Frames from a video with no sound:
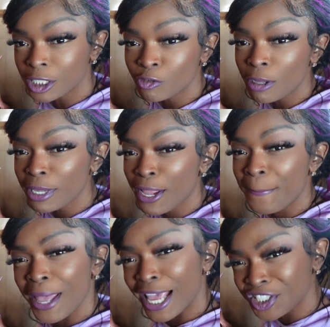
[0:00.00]
Look what being
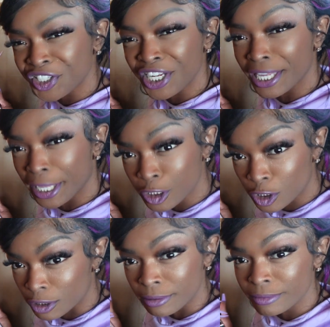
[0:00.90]
patient
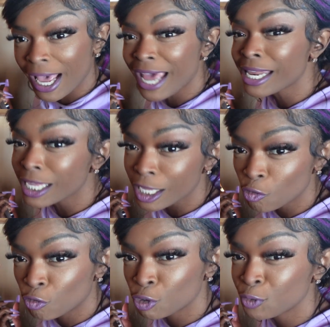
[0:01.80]
gets you. I didn't get
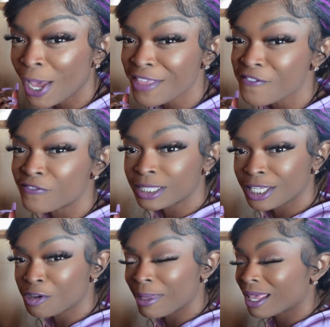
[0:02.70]
rude. I didn't
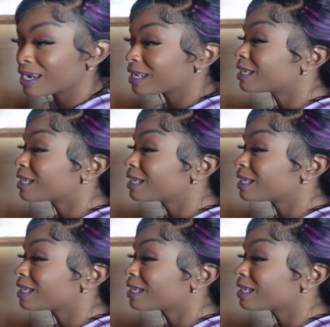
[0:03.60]
fucking that.